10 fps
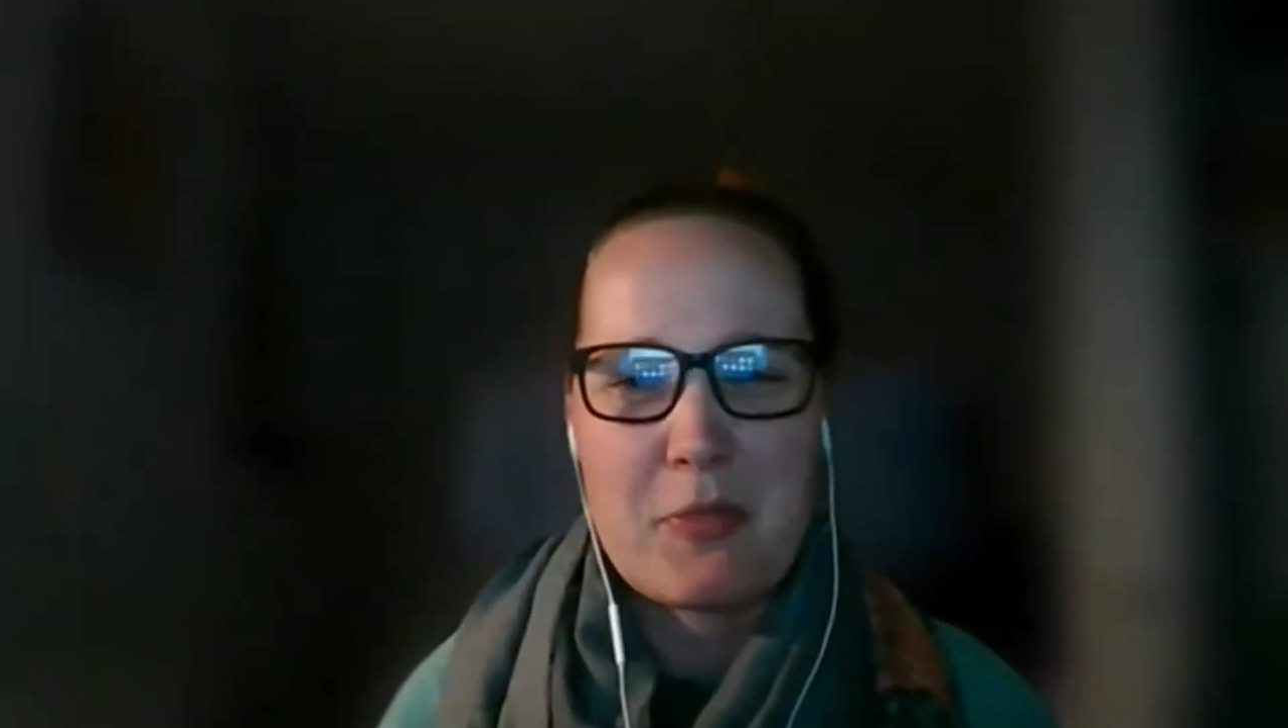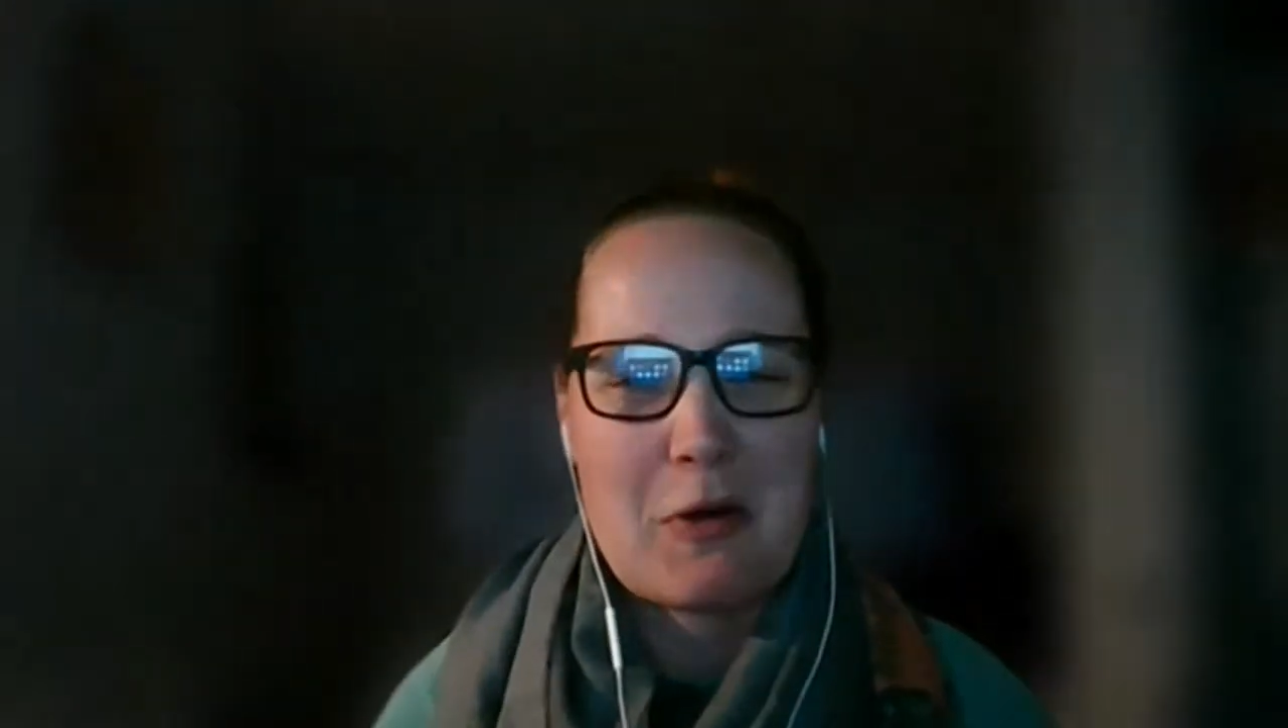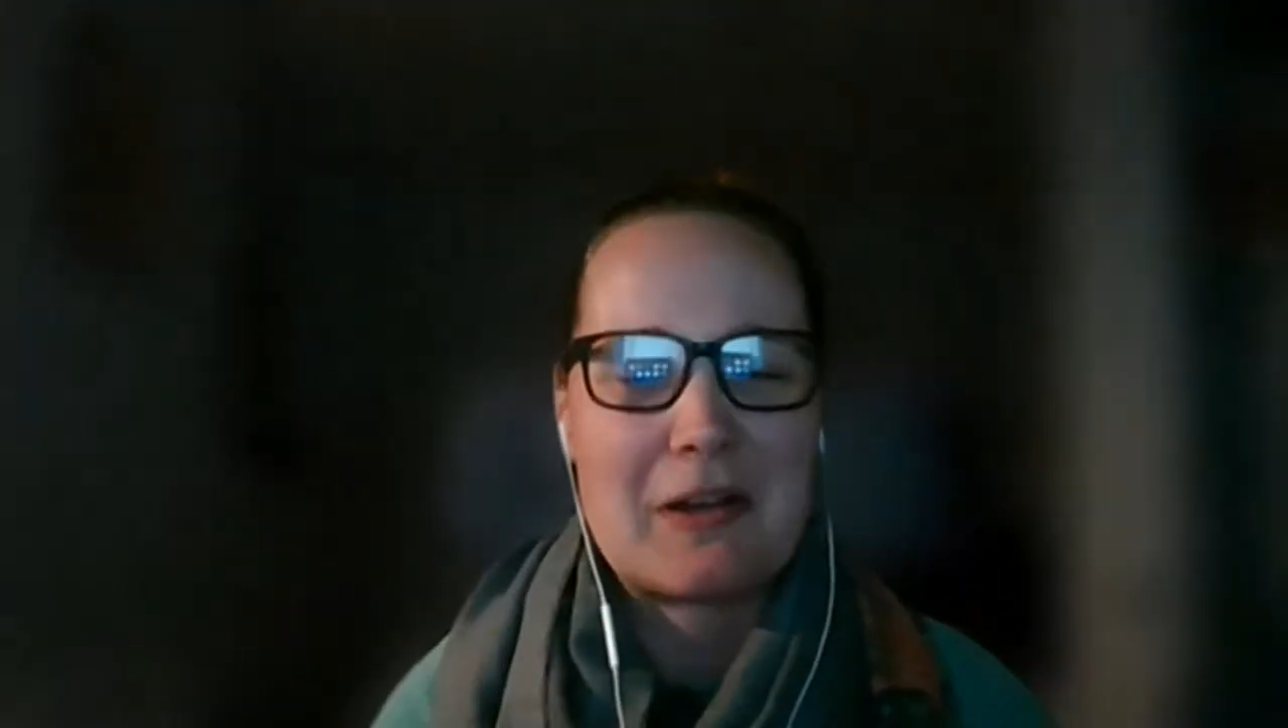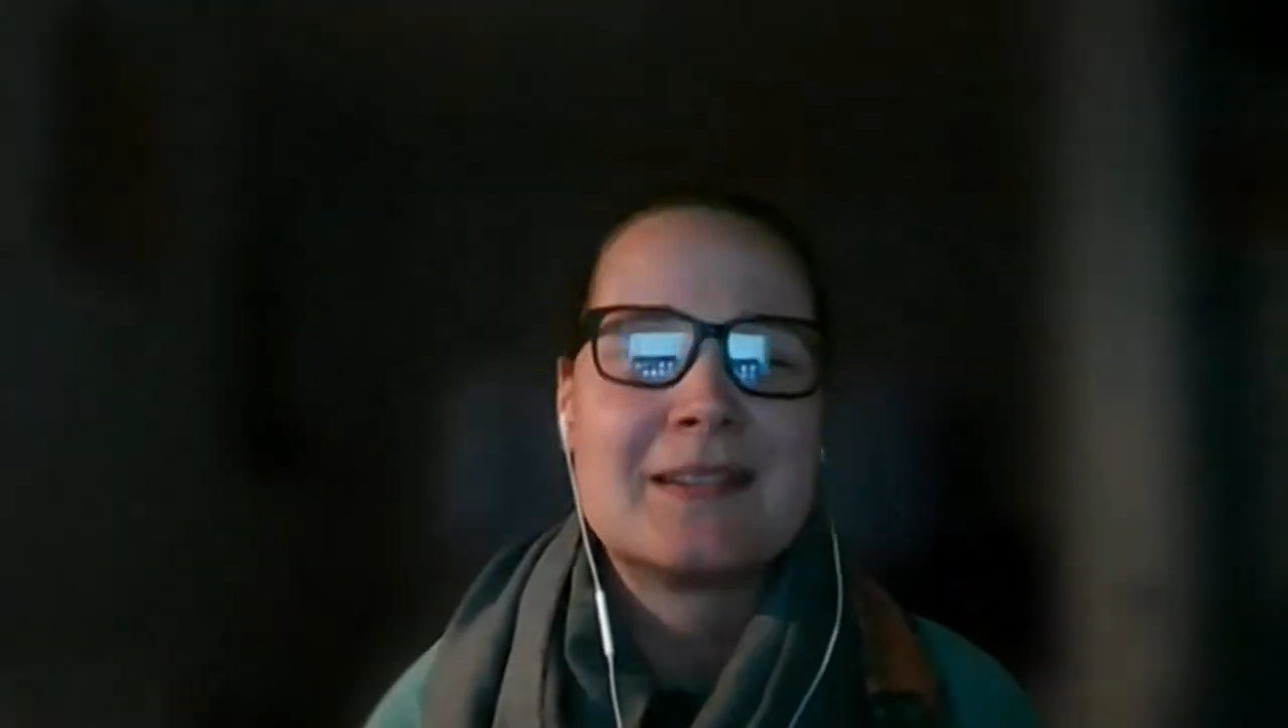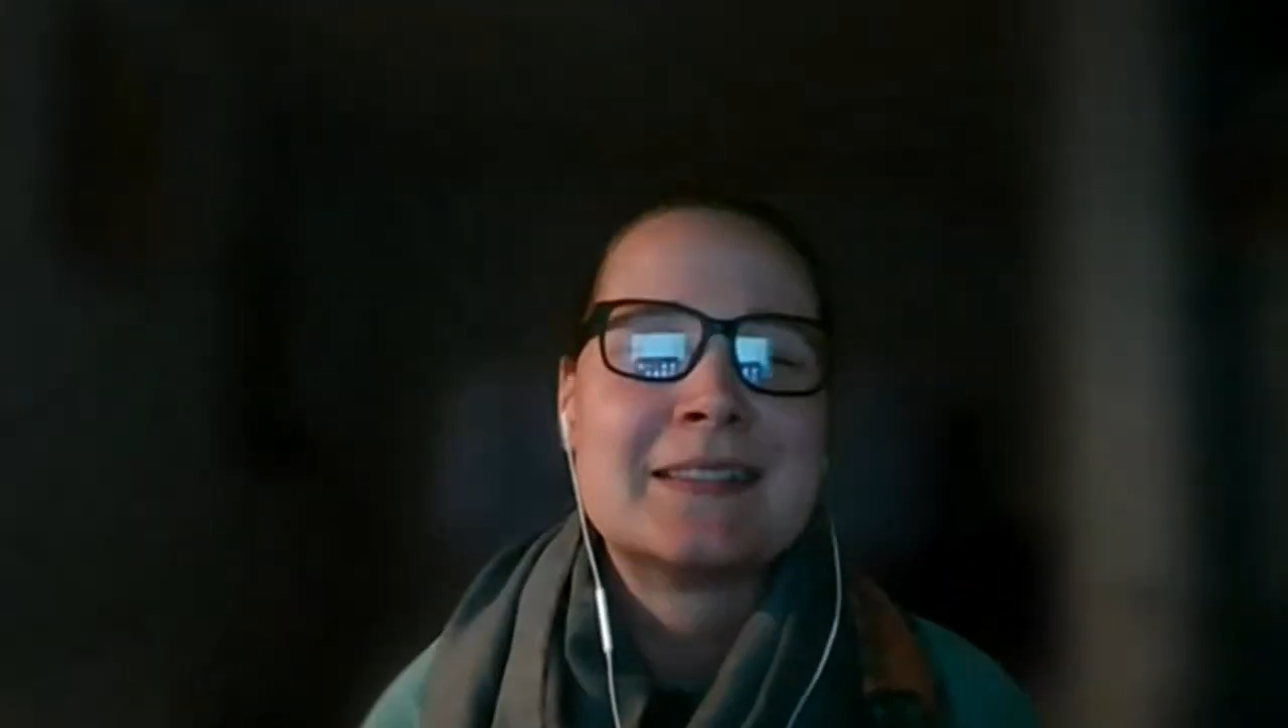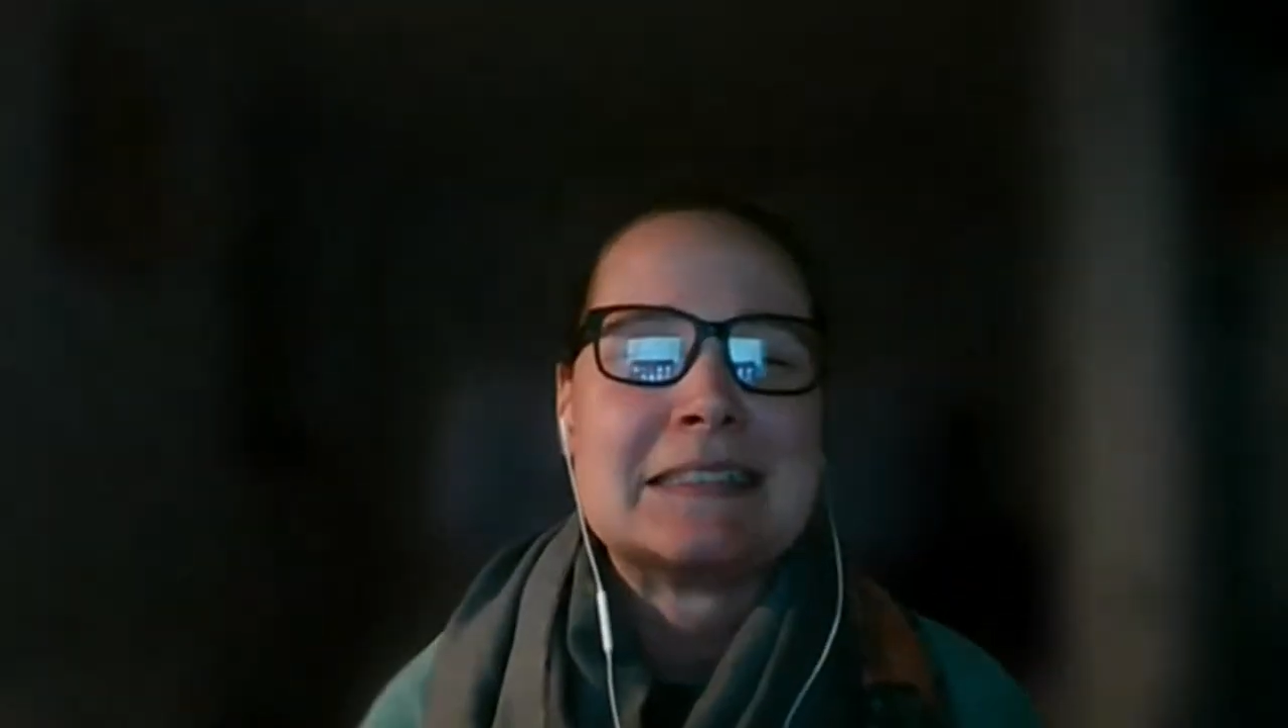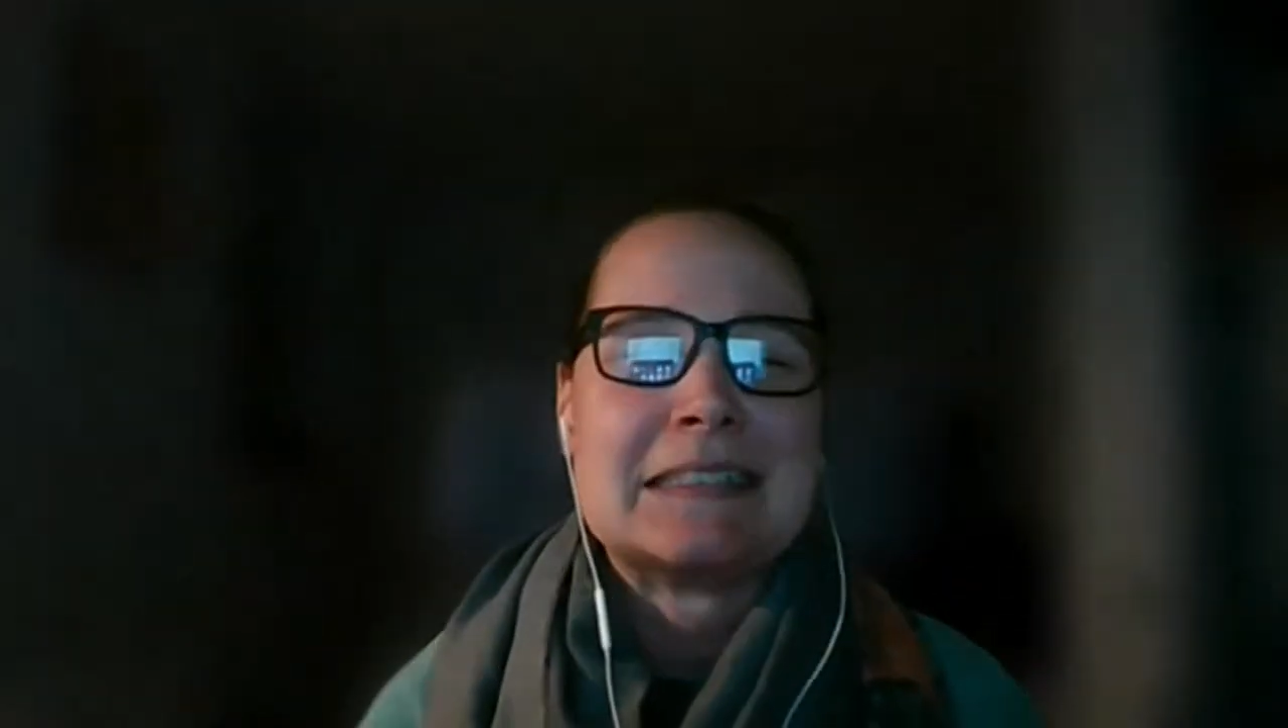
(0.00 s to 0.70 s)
one.